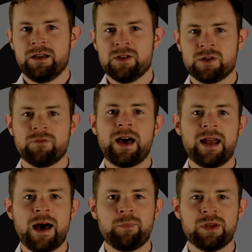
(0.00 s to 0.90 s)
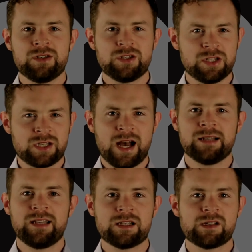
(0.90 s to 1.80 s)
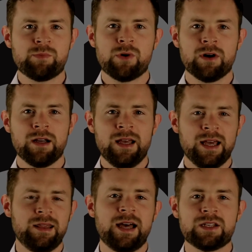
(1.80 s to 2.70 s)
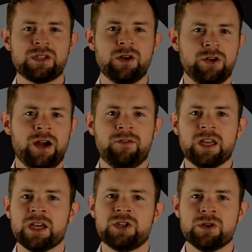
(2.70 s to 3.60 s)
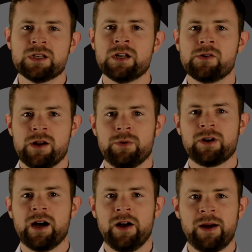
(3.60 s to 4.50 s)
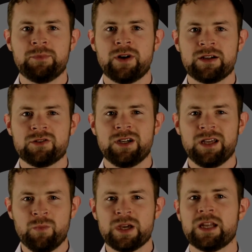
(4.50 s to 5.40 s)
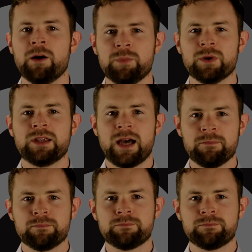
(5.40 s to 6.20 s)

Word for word: So if that happens, just contact support and let us know that you're having issues integrating with your LDAP directory, and we can help you with that.